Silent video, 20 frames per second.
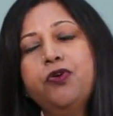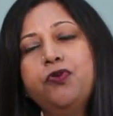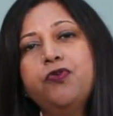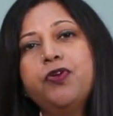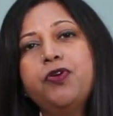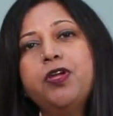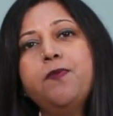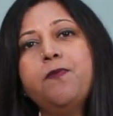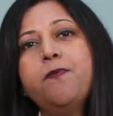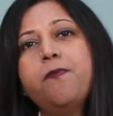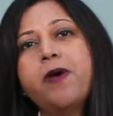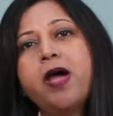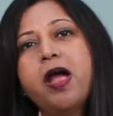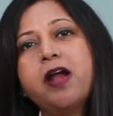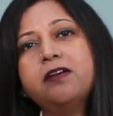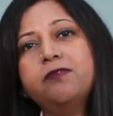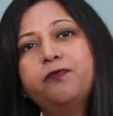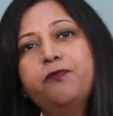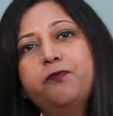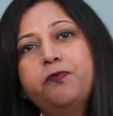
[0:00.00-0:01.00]
to
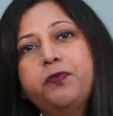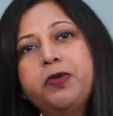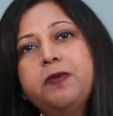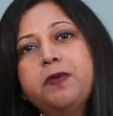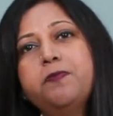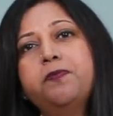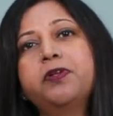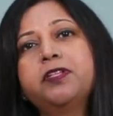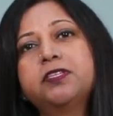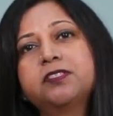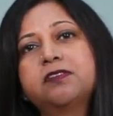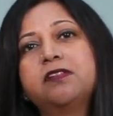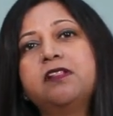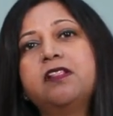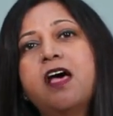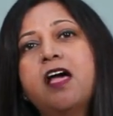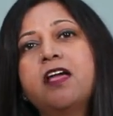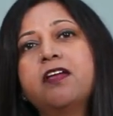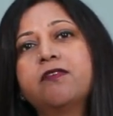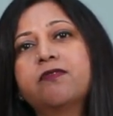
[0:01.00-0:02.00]
impact people's
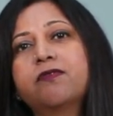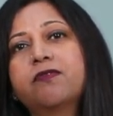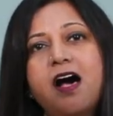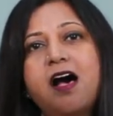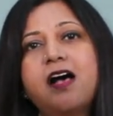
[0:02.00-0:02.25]
life.